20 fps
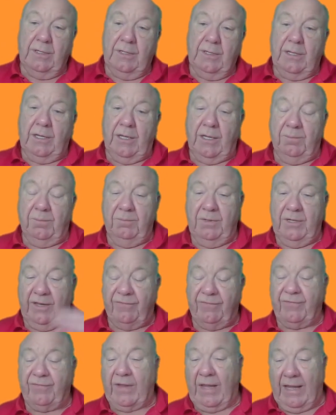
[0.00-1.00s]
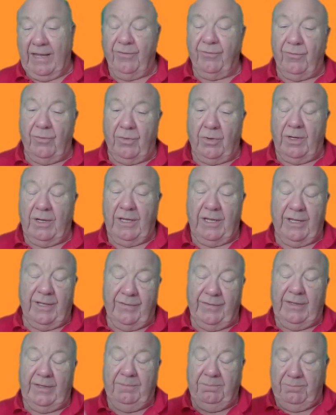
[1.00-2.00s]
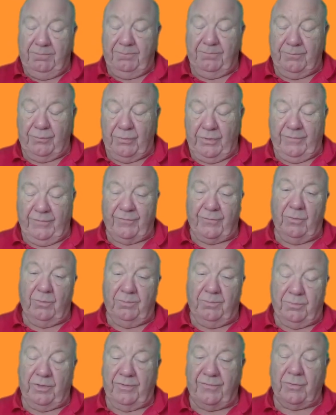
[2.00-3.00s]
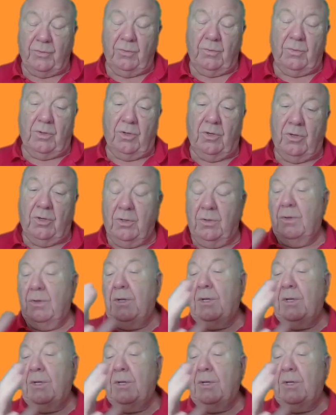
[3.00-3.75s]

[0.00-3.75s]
um, left and right, uh, the peripheral, peripheral or